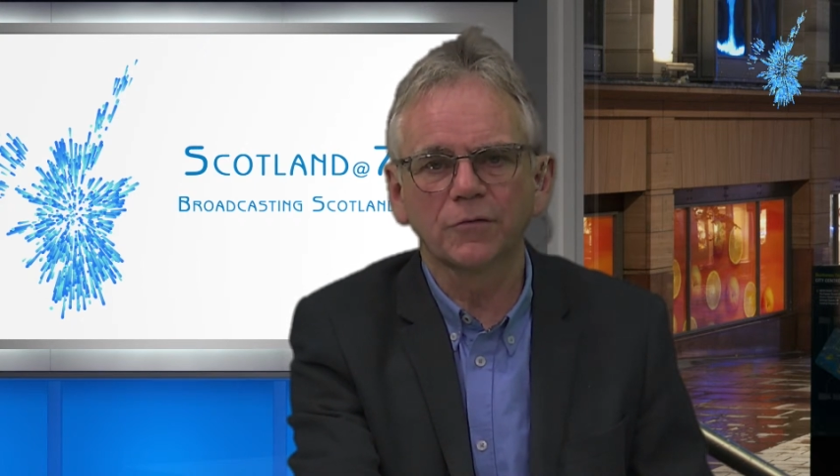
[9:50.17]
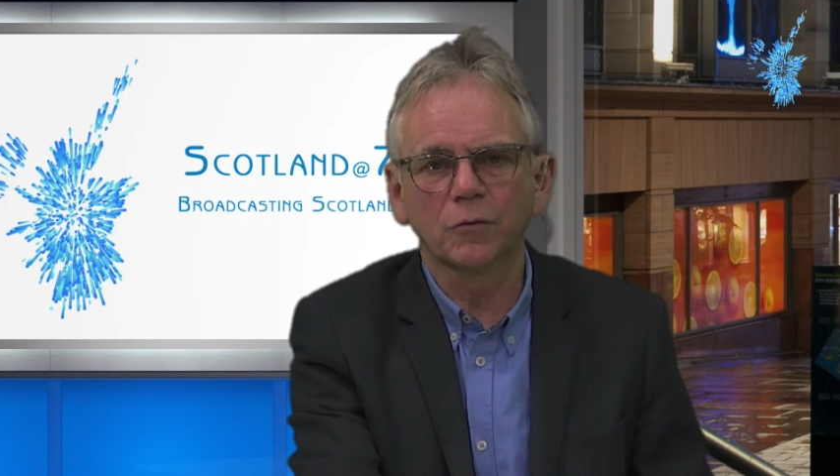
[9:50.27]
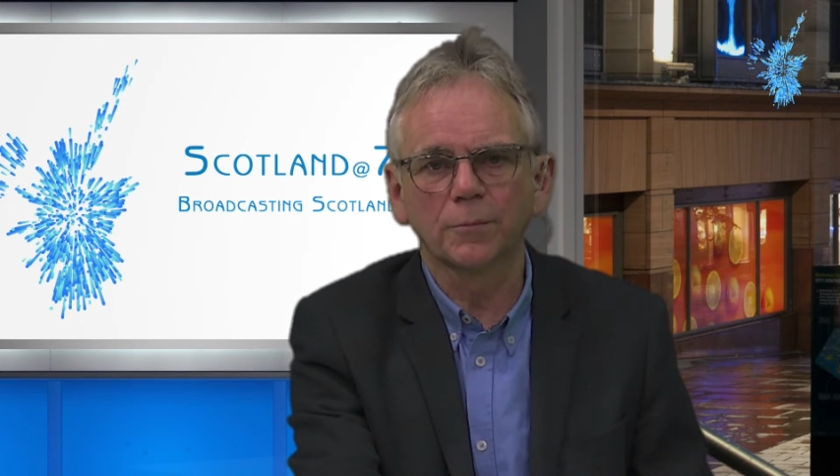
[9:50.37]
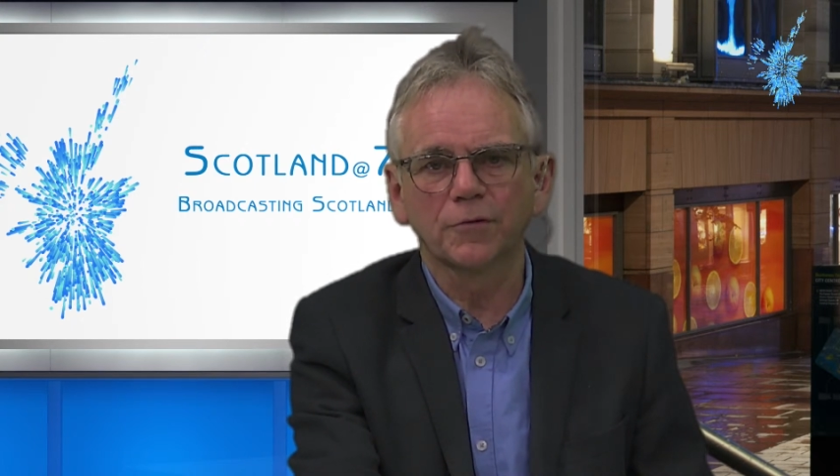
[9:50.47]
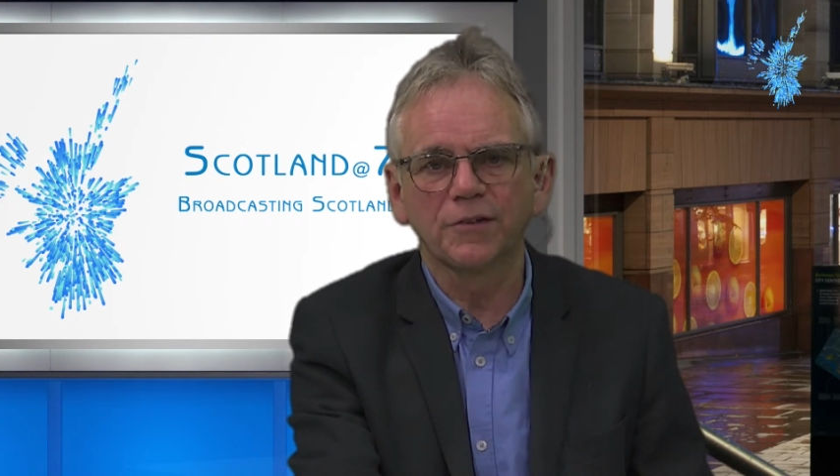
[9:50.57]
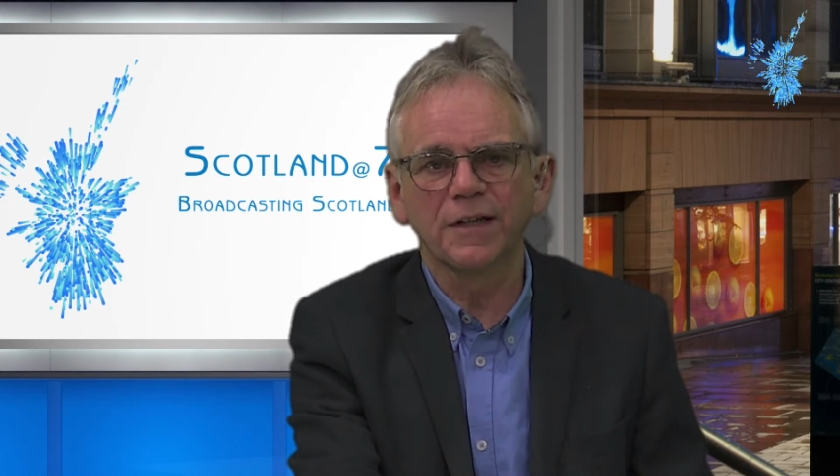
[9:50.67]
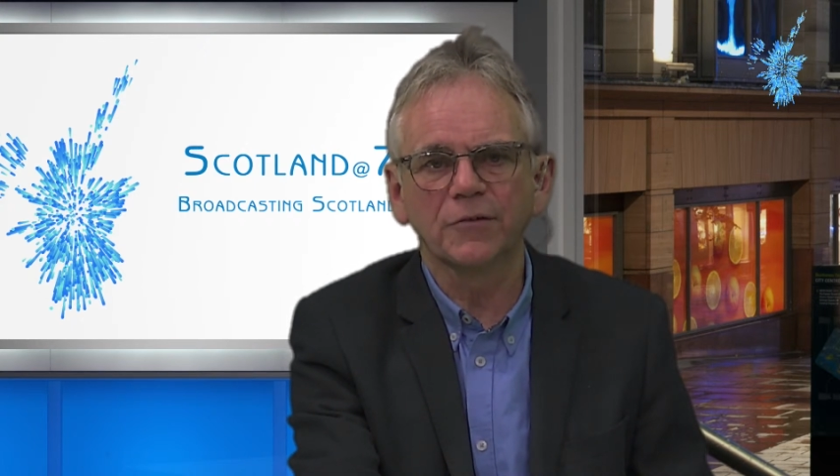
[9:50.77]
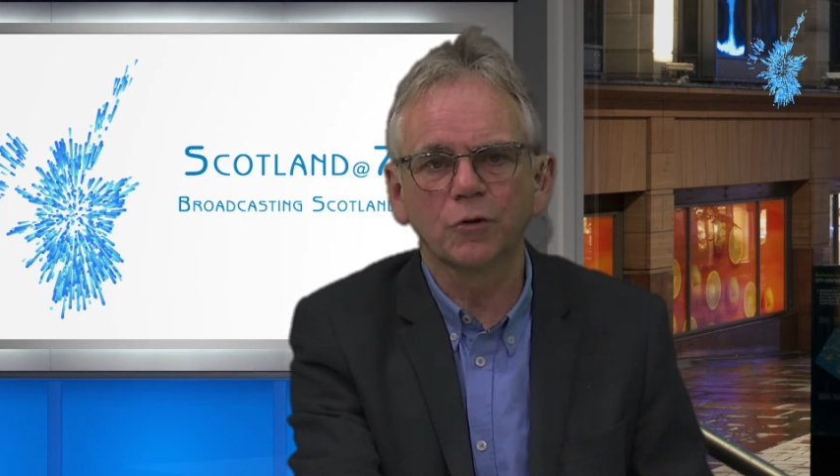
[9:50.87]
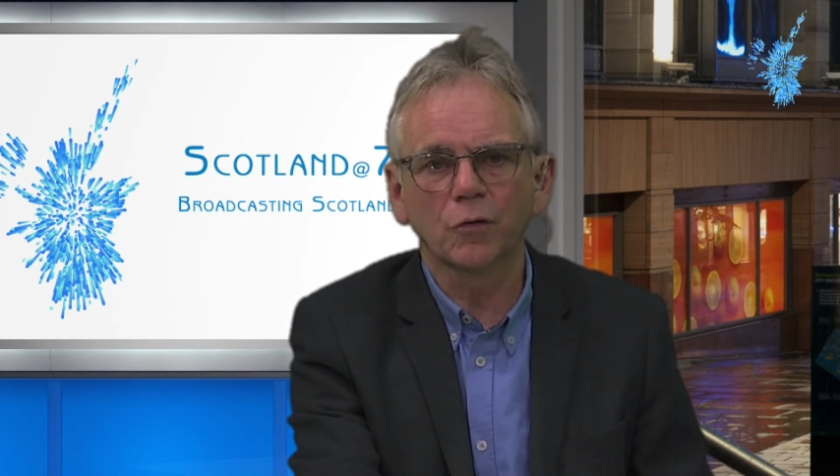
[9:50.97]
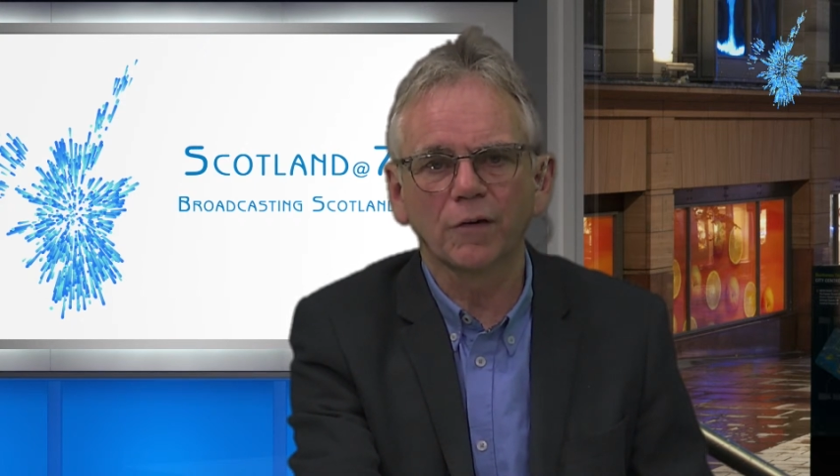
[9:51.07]
troops
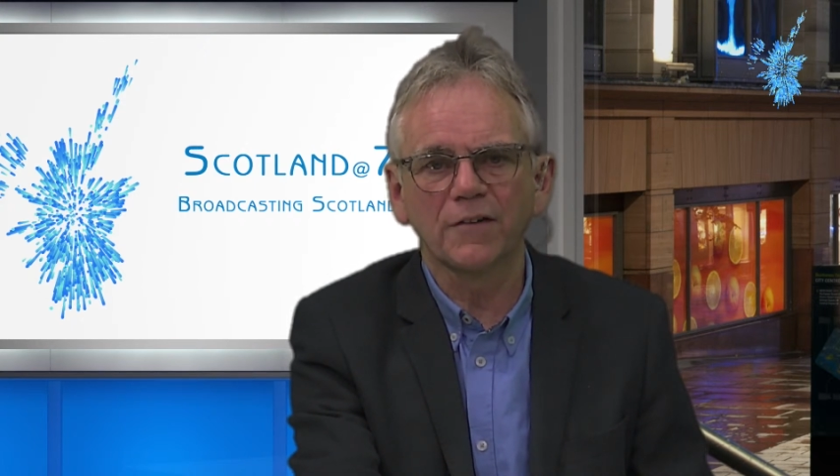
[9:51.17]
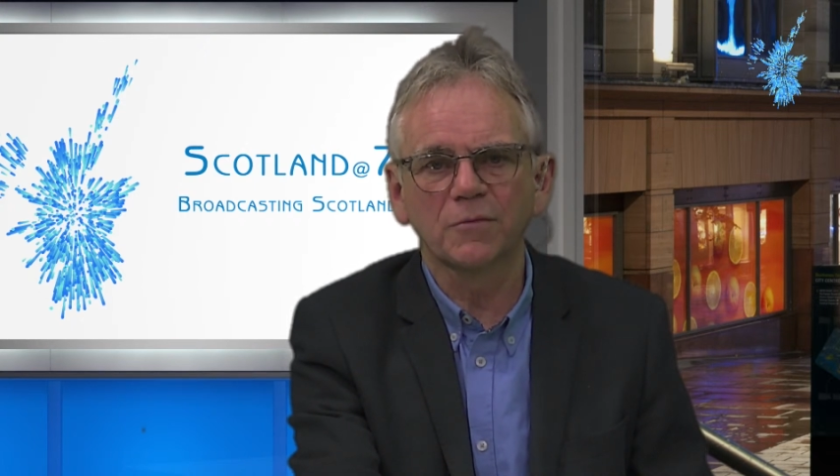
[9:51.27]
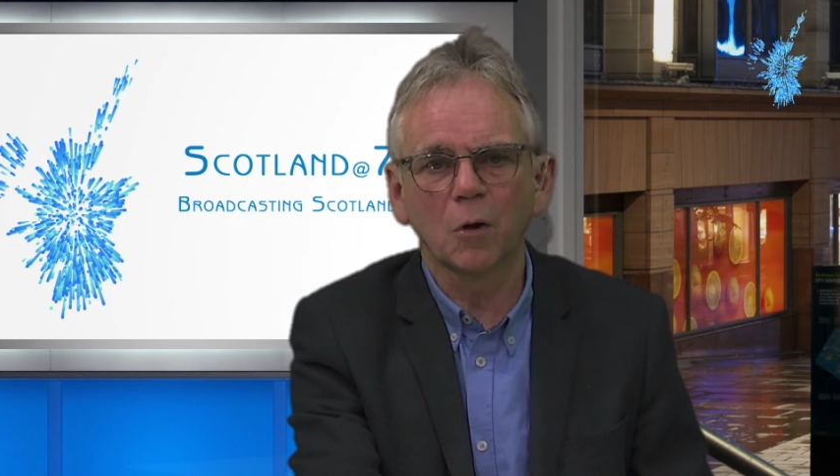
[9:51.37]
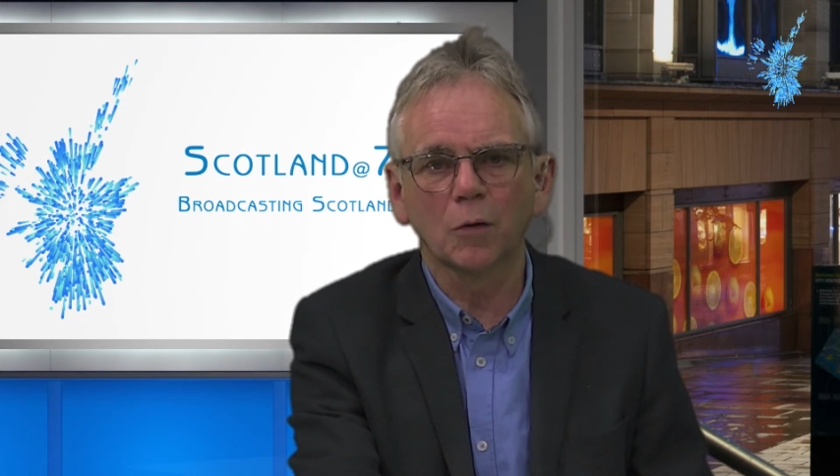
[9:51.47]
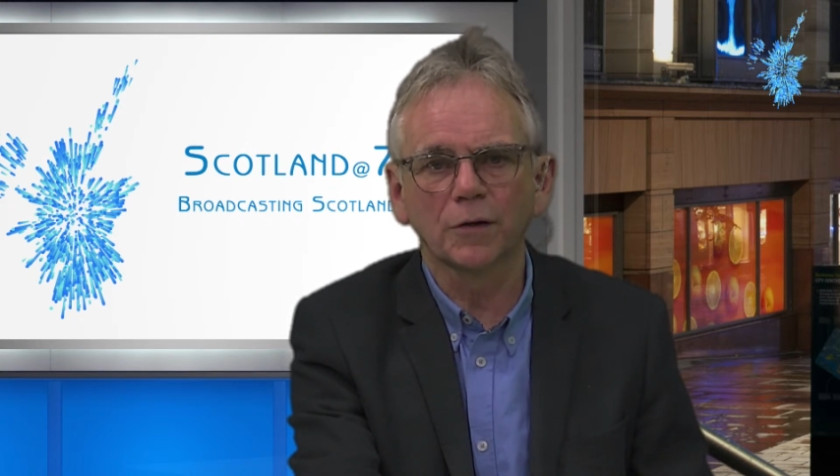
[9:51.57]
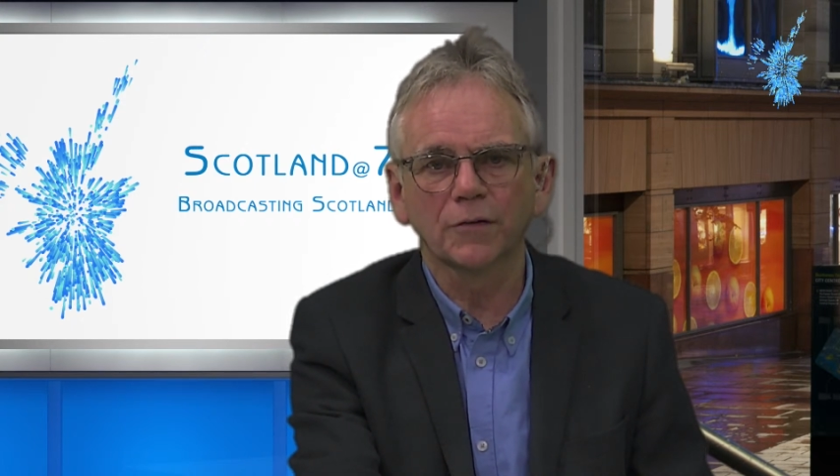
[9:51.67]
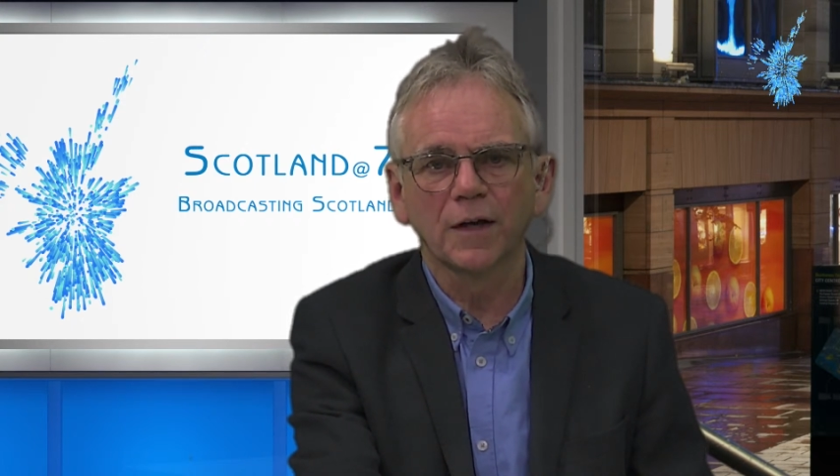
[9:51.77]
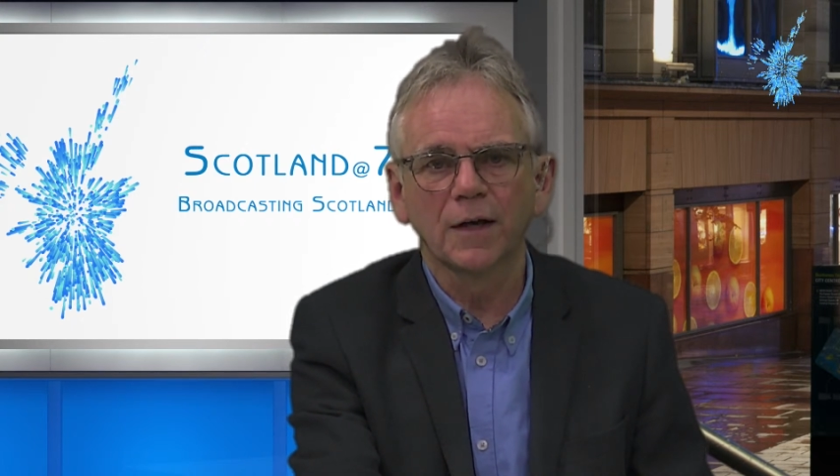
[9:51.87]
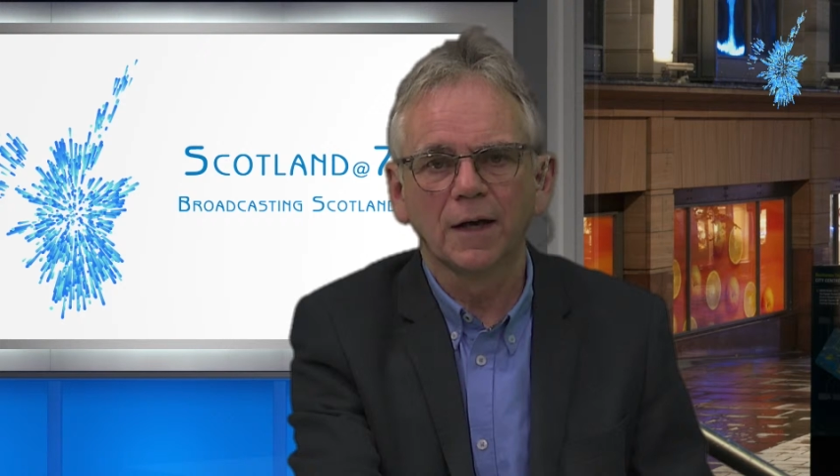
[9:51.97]
near Ukraine's borders